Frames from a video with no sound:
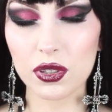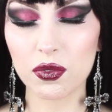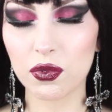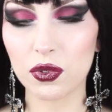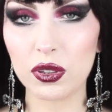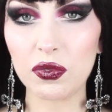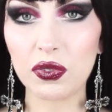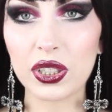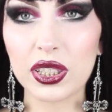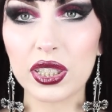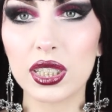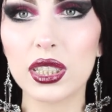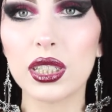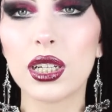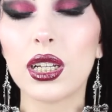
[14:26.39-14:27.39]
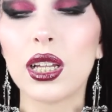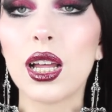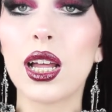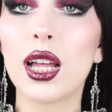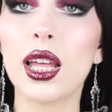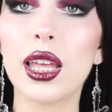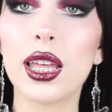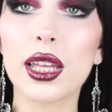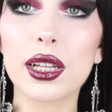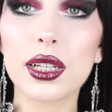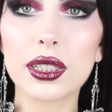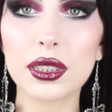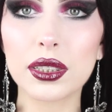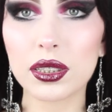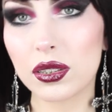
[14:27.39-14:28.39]
They're fully vegan
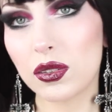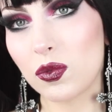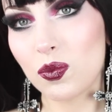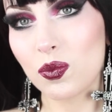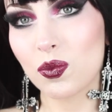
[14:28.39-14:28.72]
and